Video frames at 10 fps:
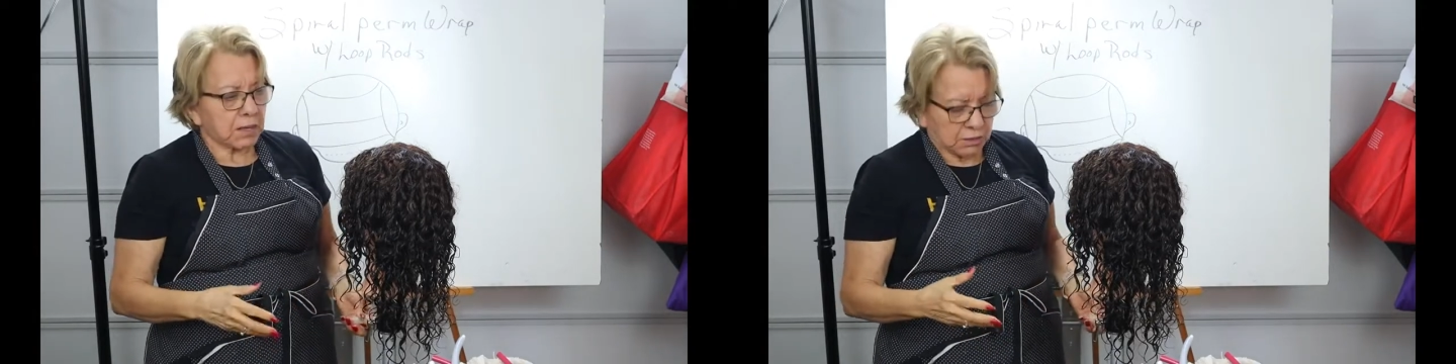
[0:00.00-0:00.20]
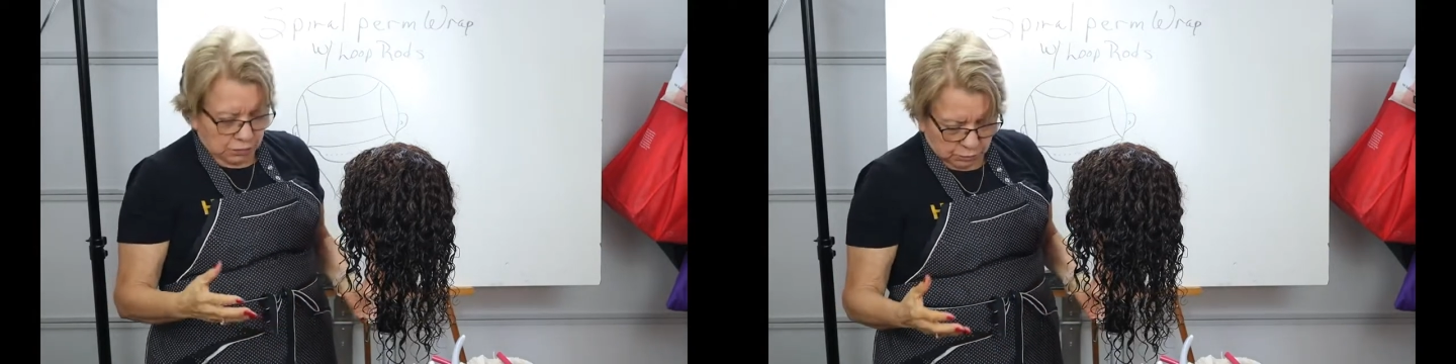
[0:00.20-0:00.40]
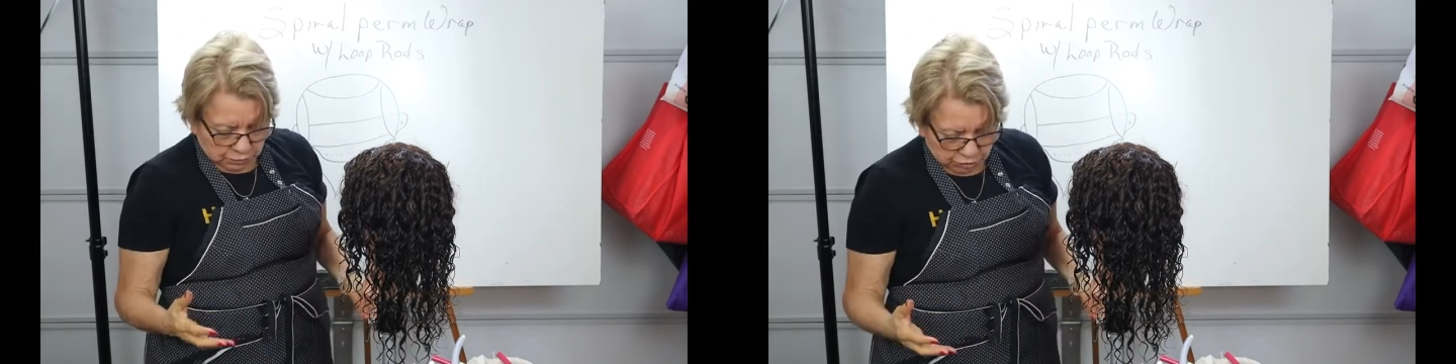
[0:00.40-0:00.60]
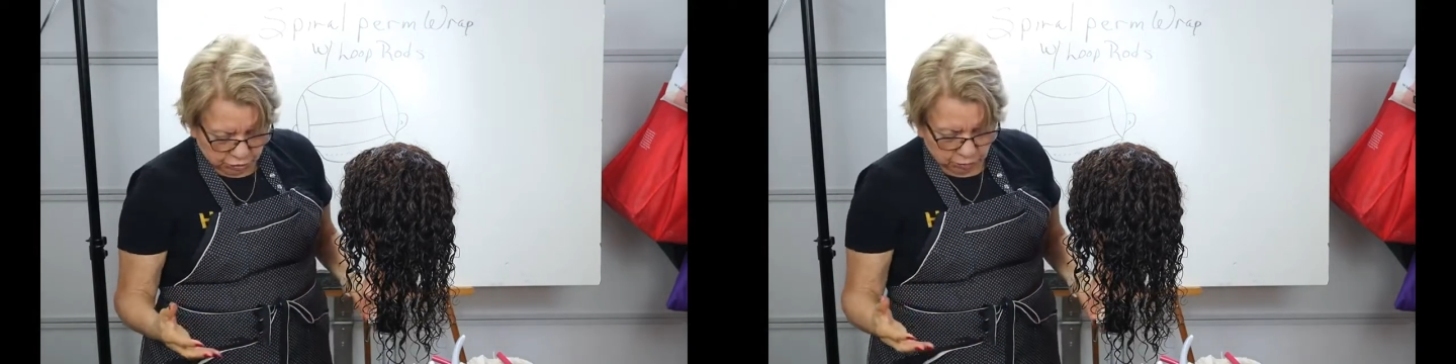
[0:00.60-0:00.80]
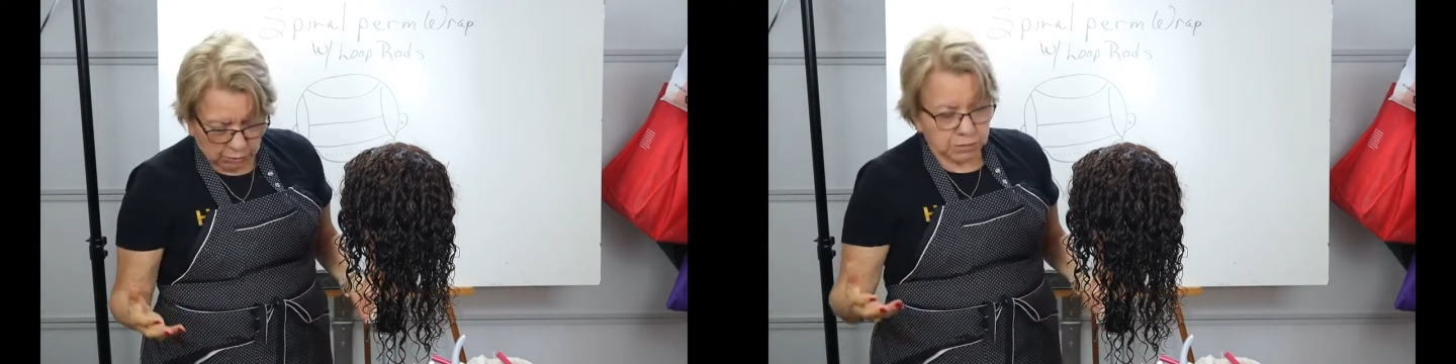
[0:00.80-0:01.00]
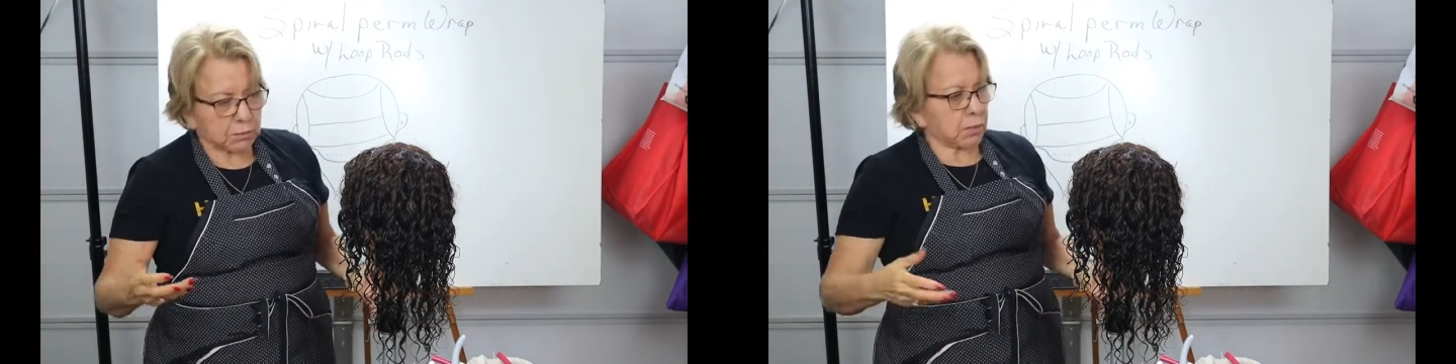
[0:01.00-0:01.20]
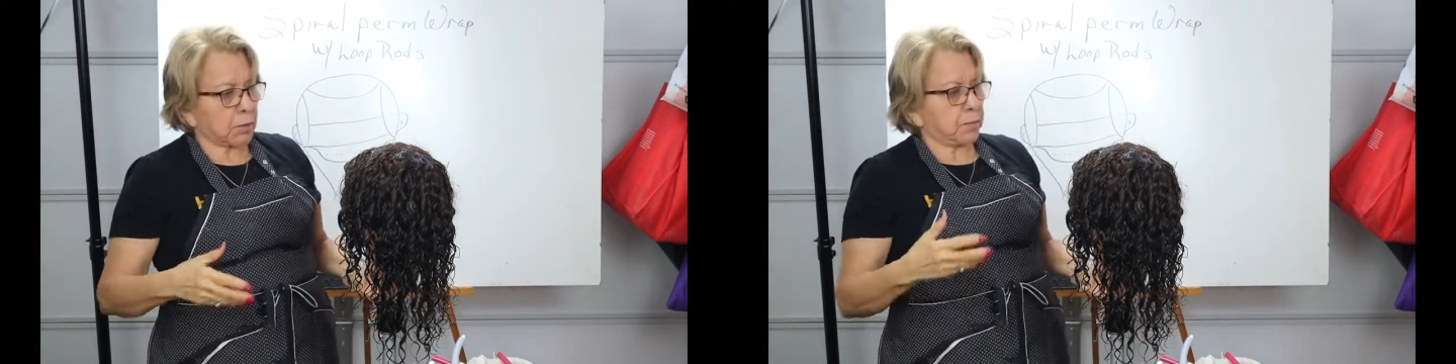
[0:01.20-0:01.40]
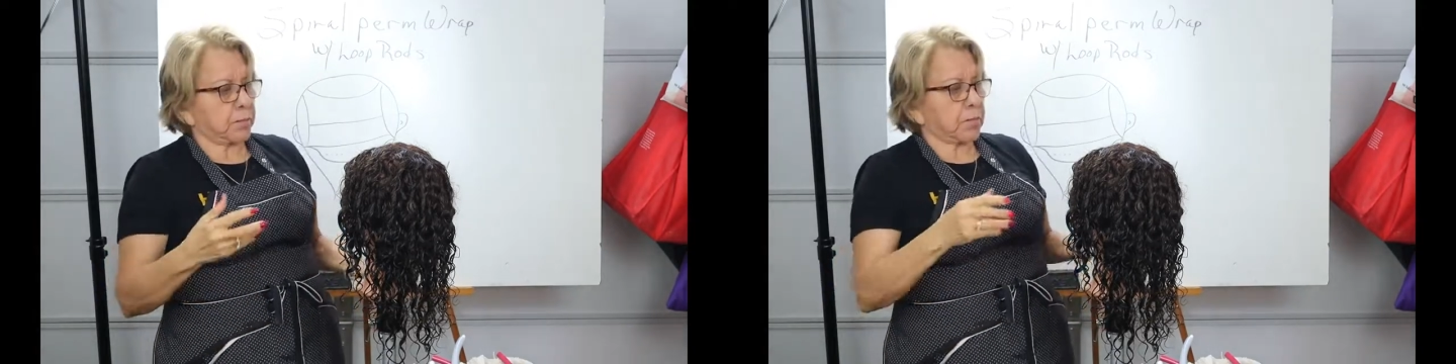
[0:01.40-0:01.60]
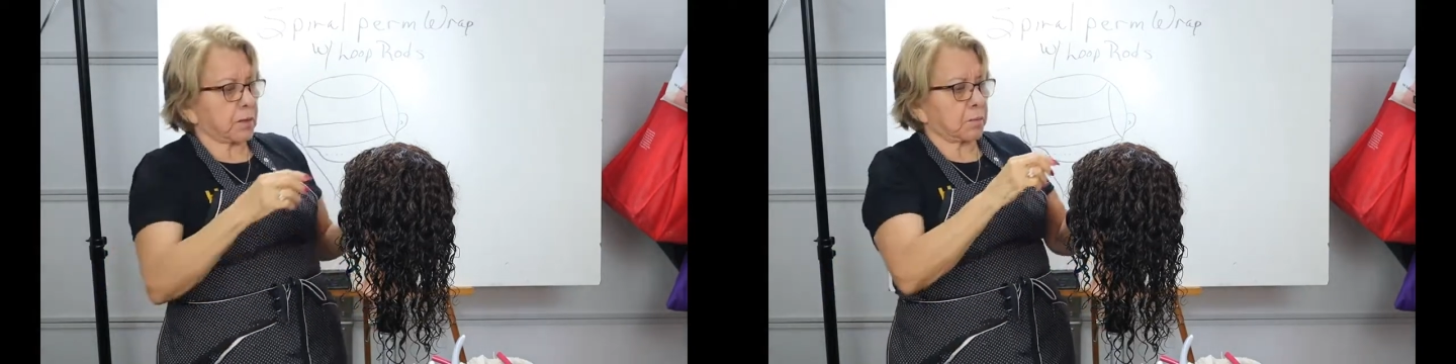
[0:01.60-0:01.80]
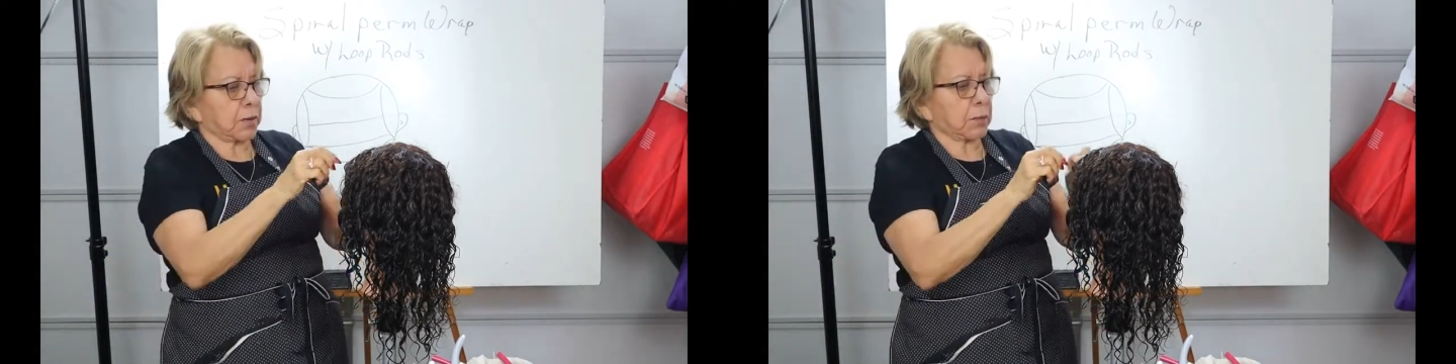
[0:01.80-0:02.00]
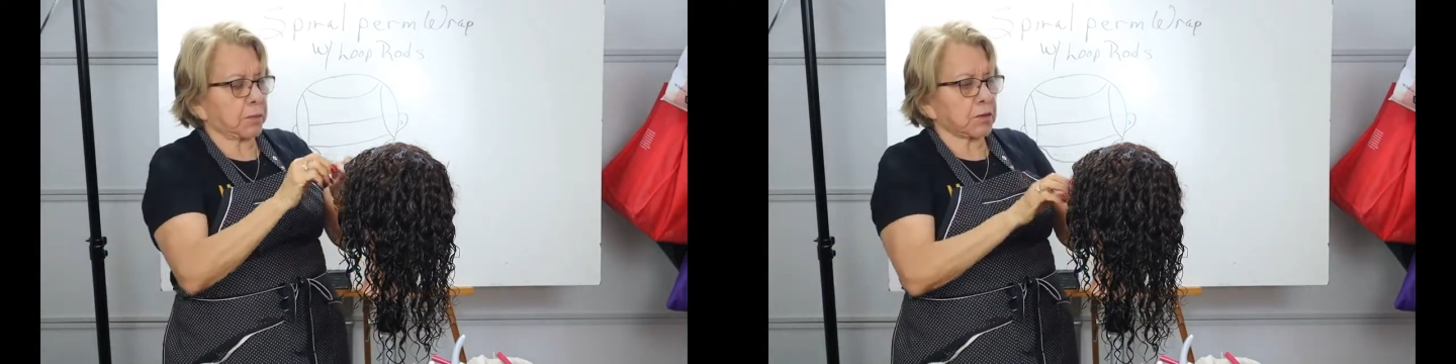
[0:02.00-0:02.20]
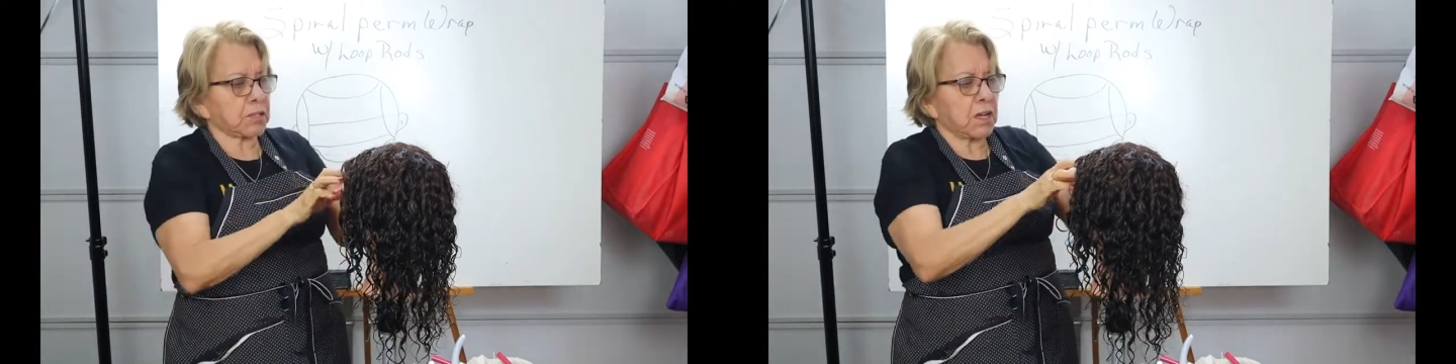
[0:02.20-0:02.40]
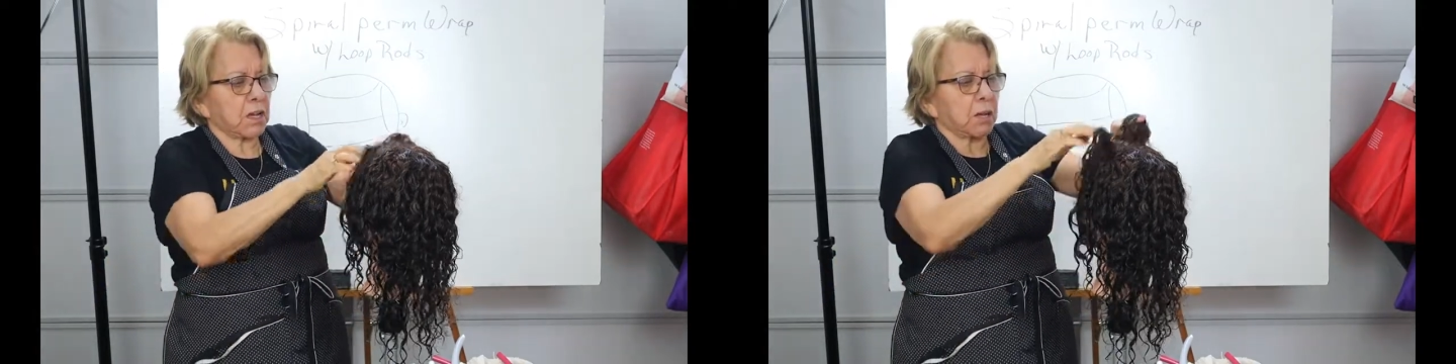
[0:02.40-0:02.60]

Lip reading: So, I just dropped some of my papers.